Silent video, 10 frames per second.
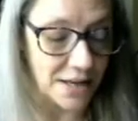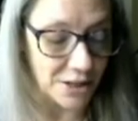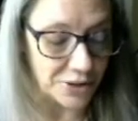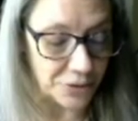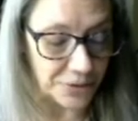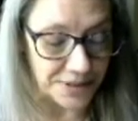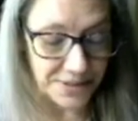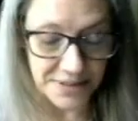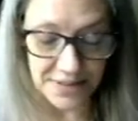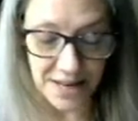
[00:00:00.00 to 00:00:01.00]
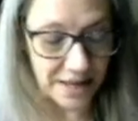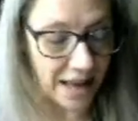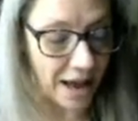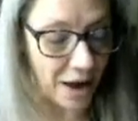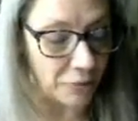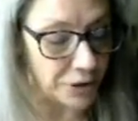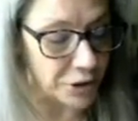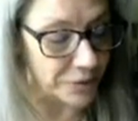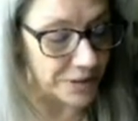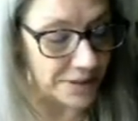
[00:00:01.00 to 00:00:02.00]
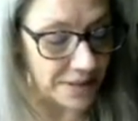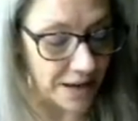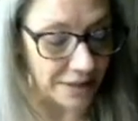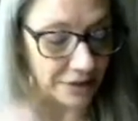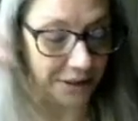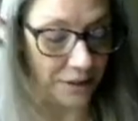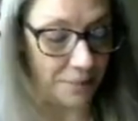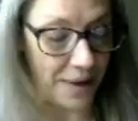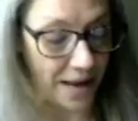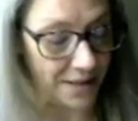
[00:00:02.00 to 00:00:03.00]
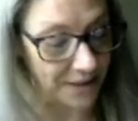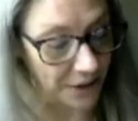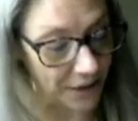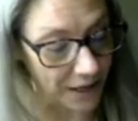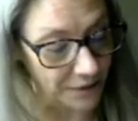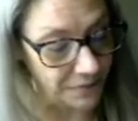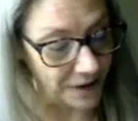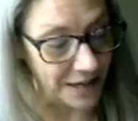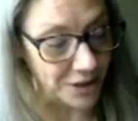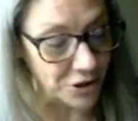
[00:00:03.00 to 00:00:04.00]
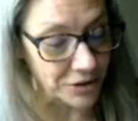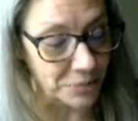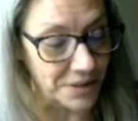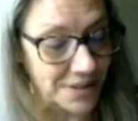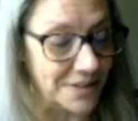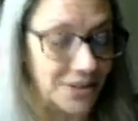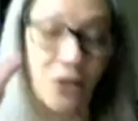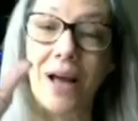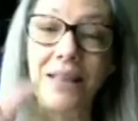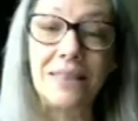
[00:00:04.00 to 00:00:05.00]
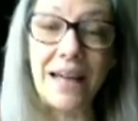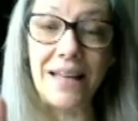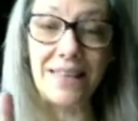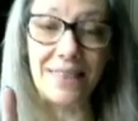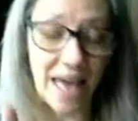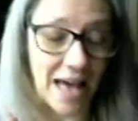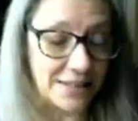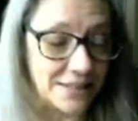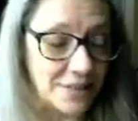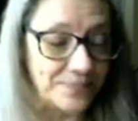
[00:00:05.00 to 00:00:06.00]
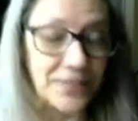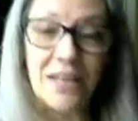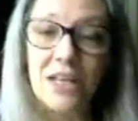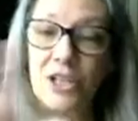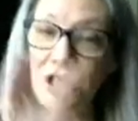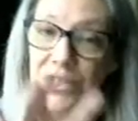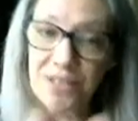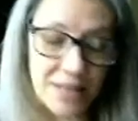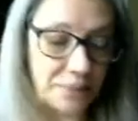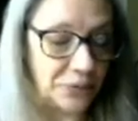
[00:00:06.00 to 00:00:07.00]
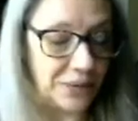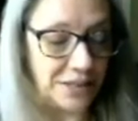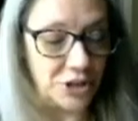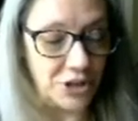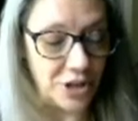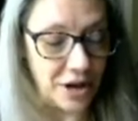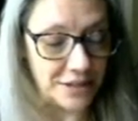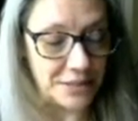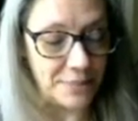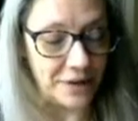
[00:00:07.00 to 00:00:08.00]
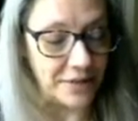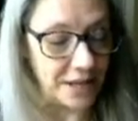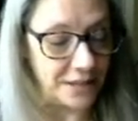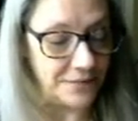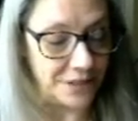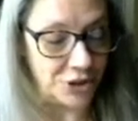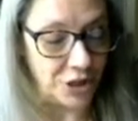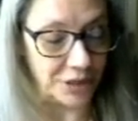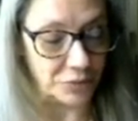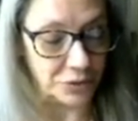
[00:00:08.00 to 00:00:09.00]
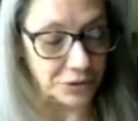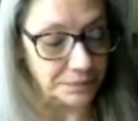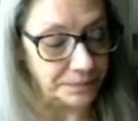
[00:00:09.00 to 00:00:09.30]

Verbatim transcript: So this is saying how were you in denial in the past? Okay, in financial and business. So I like that she separates. She talks about kind of in general,